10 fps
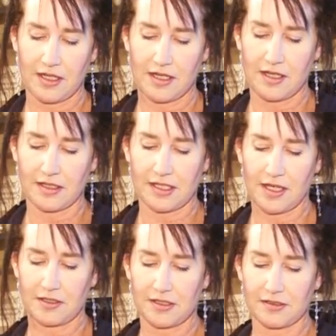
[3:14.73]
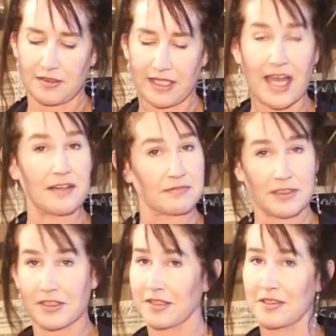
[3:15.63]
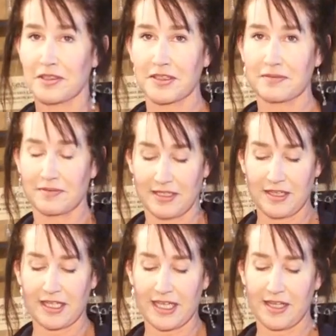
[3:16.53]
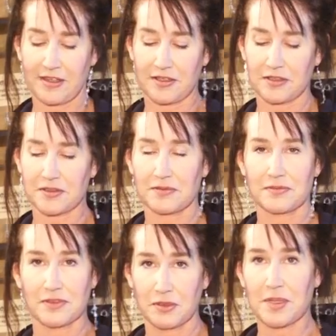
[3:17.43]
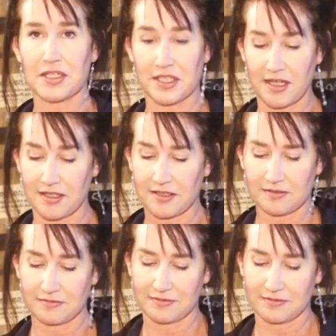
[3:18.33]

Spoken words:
The color, again, you're in the kit, there's too much color